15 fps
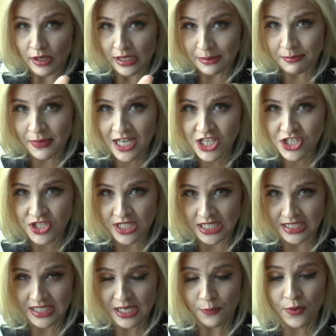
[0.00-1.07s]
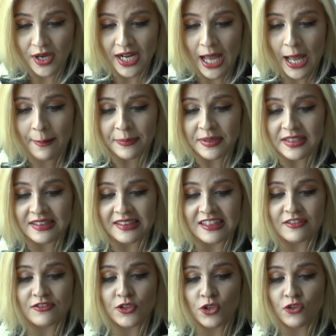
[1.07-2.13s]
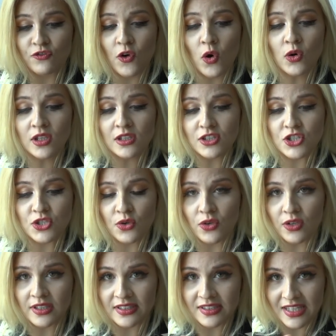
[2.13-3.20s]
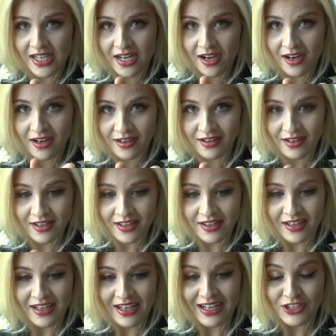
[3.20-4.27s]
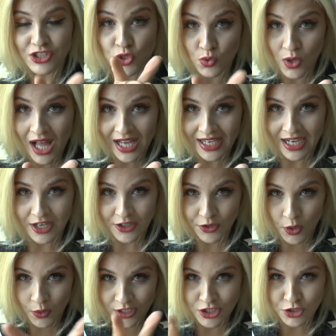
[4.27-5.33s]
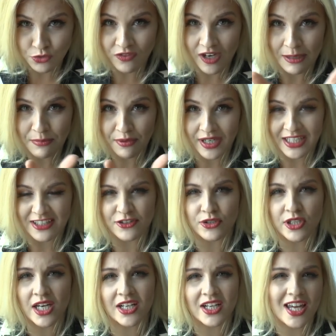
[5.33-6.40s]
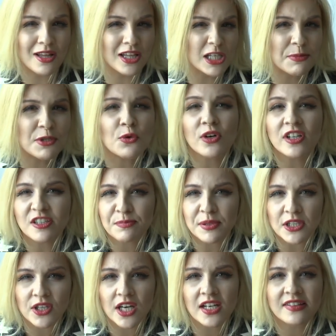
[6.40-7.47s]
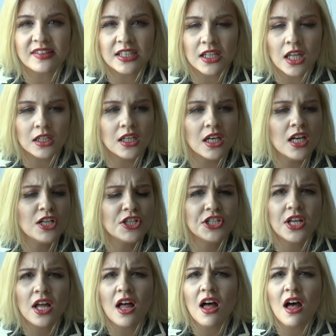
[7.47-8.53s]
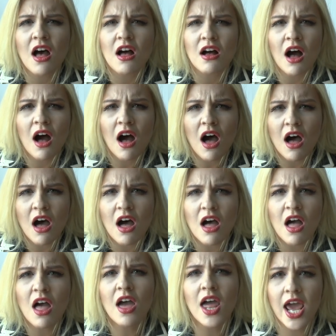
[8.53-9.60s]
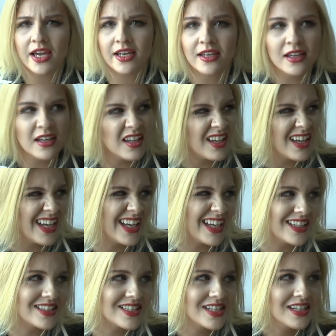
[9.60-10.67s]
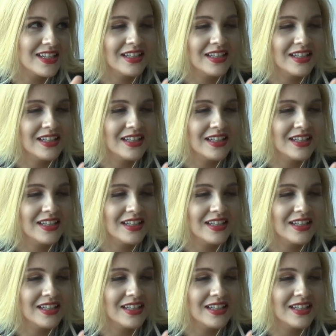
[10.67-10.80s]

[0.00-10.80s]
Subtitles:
imagine what happens if your vocal cords that are dry are going to vibrate. You gotta get a little bit raspy, you gotta sing like it's a hug. And